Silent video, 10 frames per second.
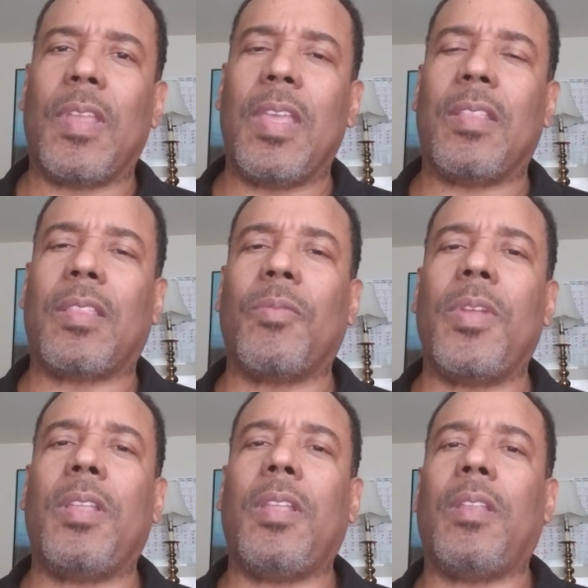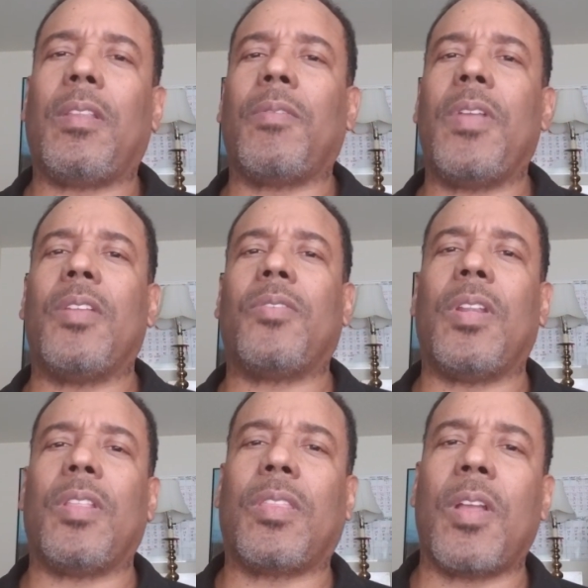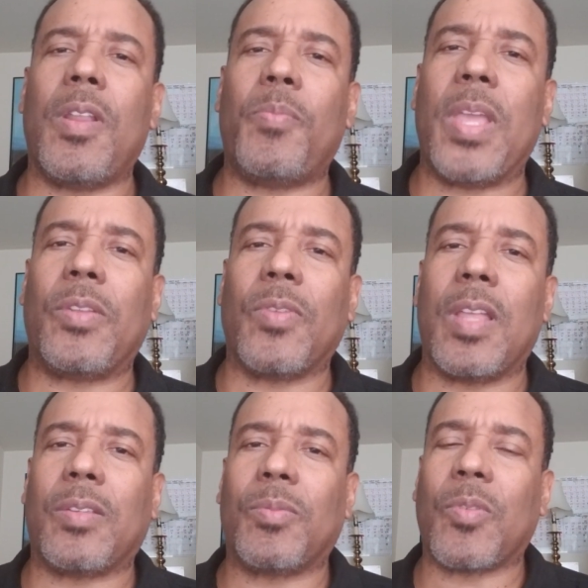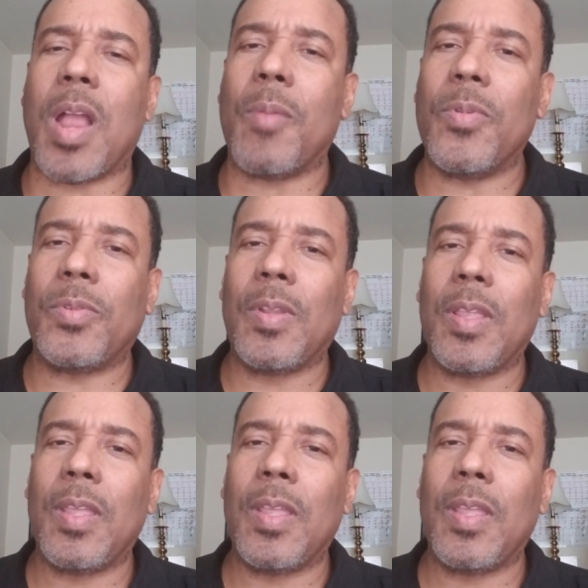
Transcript: and 3 330 Patreon subscribers.